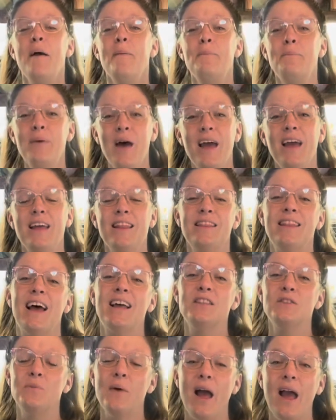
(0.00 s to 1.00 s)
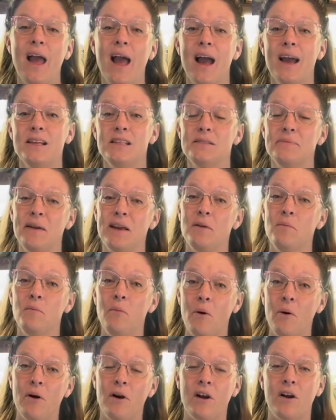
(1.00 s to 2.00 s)
But that's why I spent
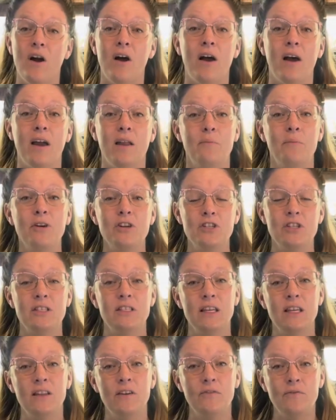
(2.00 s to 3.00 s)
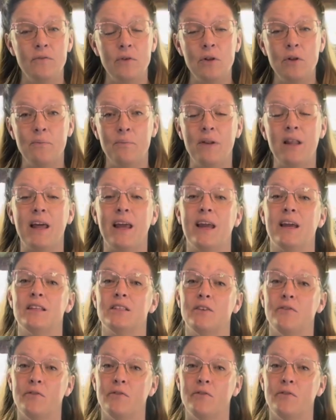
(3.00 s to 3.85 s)
more on purchasing the full plant